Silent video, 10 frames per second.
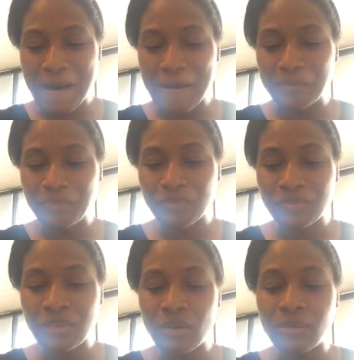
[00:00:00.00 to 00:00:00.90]
um,
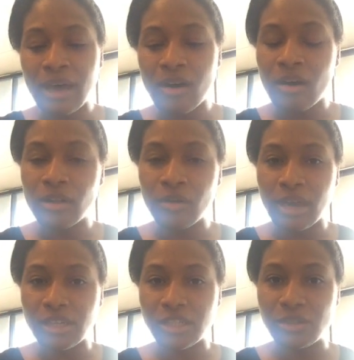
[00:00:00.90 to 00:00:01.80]
no, not all
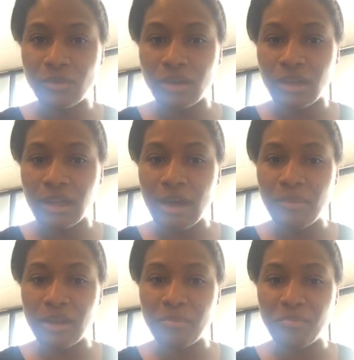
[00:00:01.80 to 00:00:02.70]
locations would allow
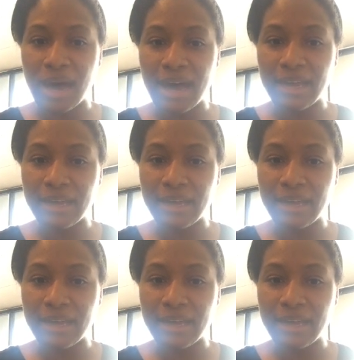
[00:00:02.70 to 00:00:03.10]
me to buy